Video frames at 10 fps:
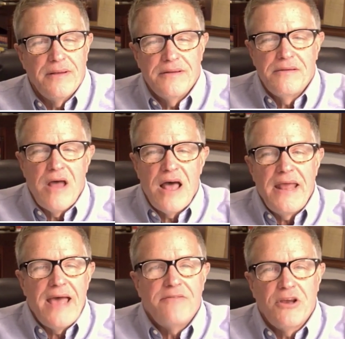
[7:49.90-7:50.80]
not
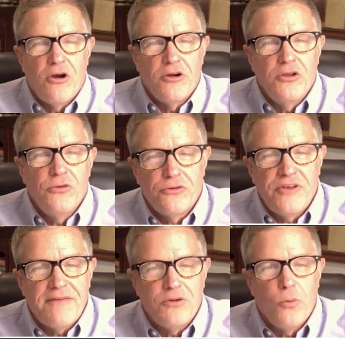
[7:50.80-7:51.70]
having our users
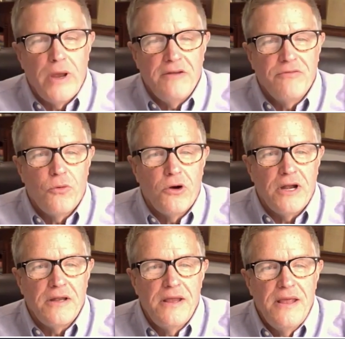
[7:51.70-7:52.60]
have to wait for it.